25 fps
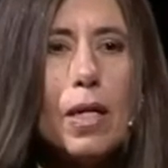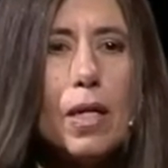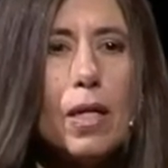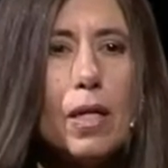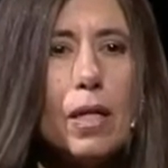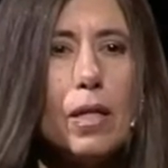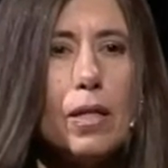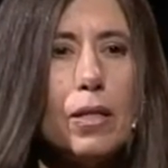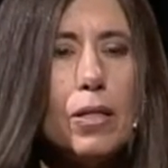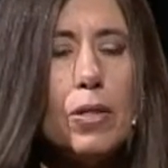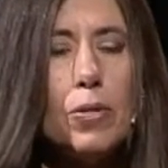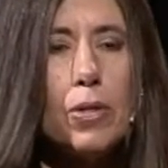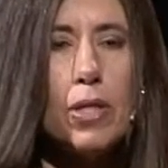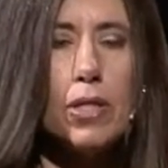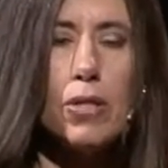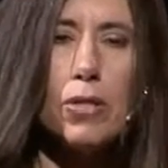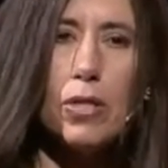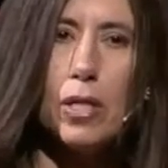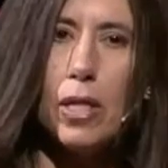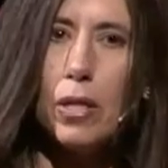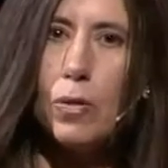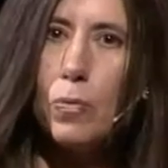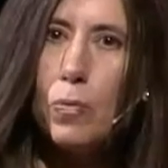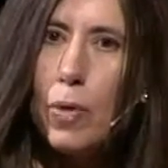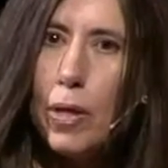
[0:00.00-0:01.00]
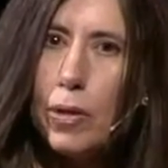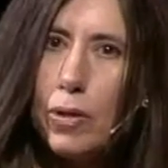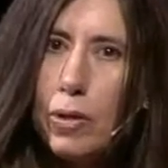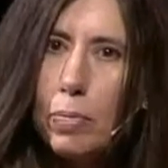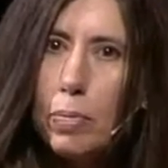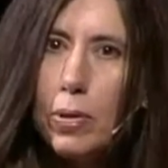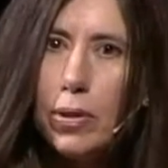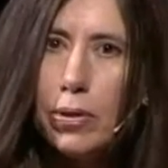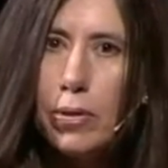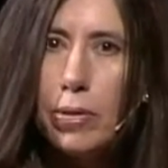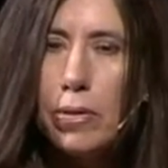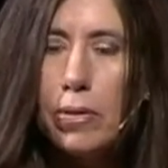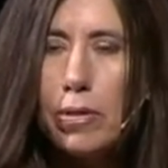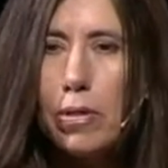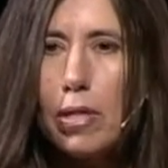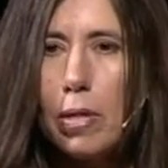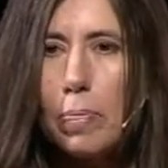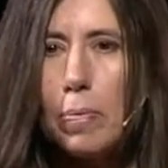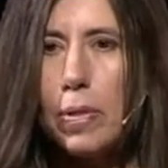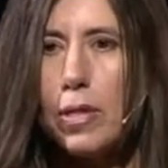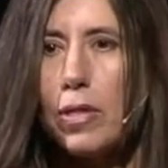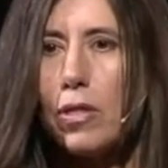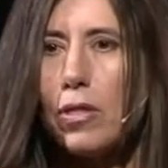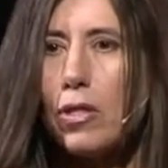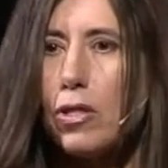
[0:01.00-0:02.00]
You can send weather balloons up
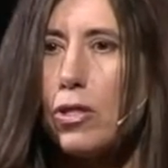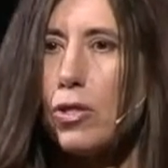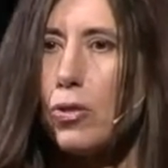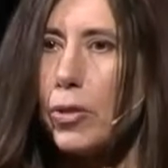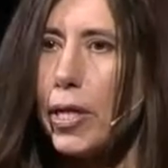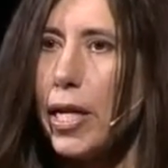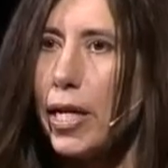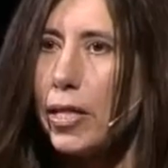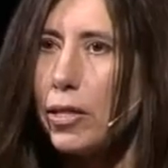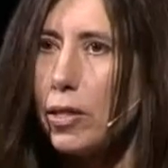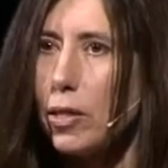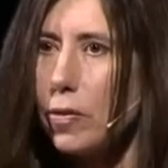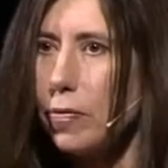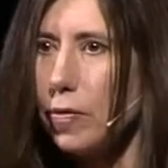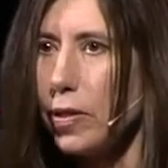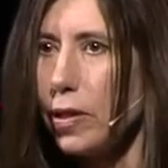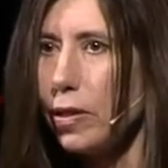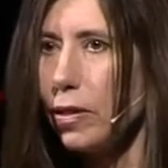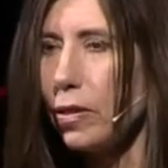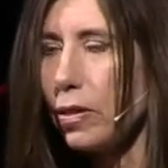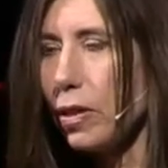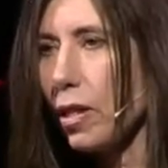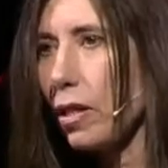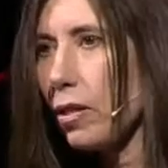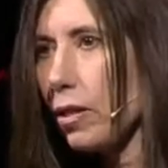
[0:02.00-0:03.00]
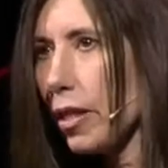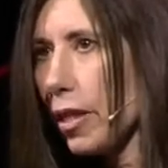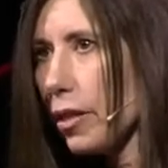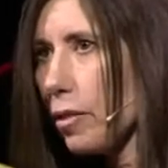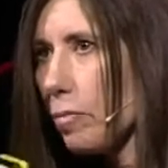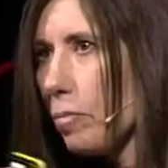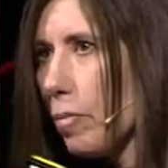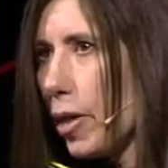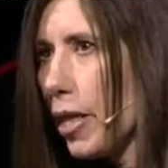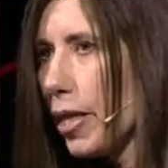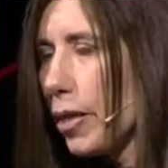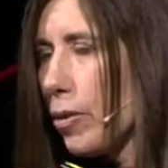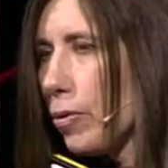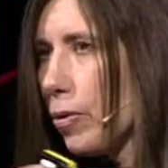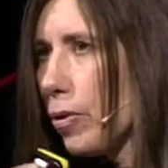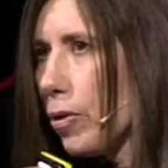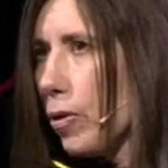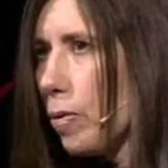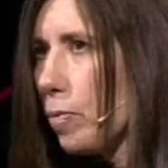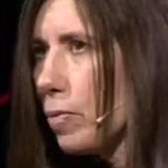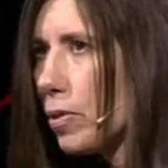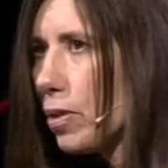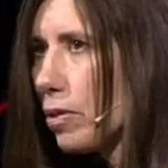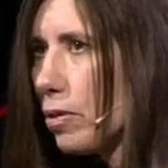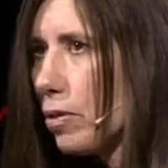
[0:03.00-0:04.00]
into the stratosphere, collect
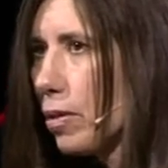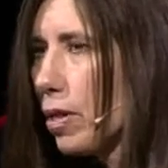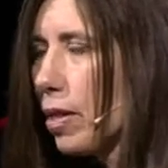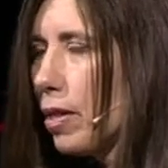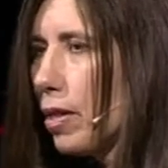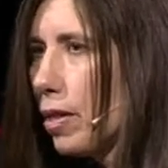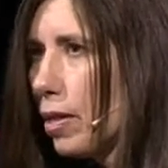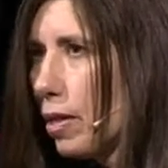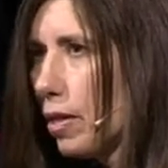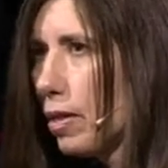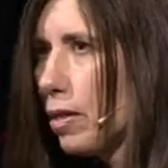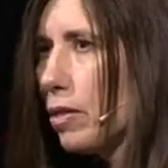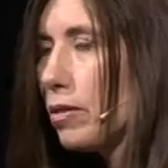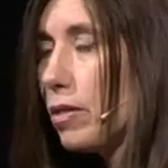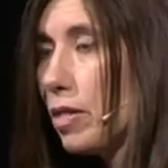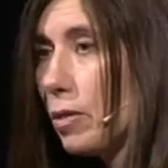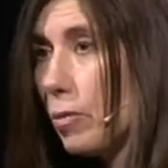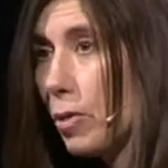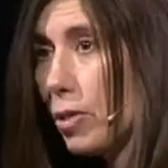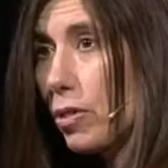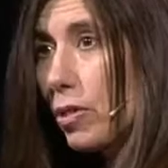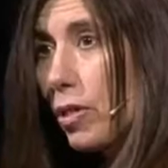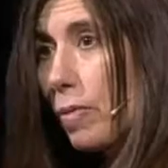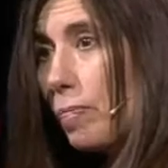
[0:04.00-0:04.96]
microbes, see what's up